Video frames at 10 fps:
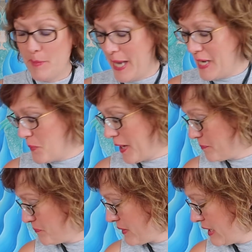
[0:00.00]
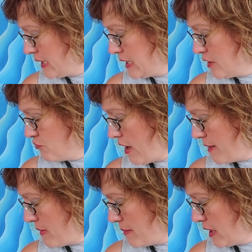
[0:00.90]
But anyway.
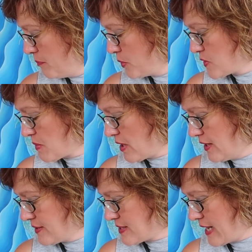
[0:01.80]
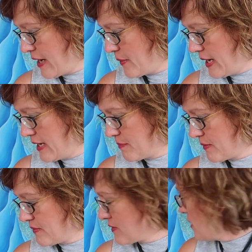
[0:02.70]
Right, I'm going to pull some cards now, and I'm